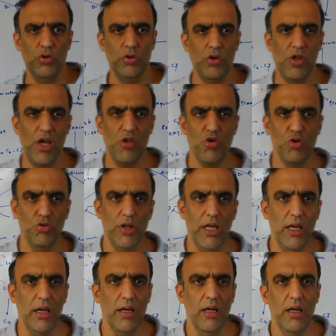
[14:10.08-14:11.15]
change to the
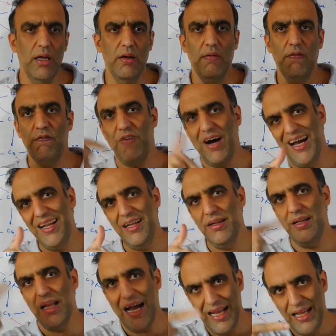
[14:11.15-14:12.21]
1,
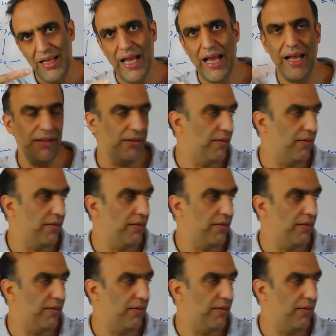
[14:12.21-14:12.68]
9 and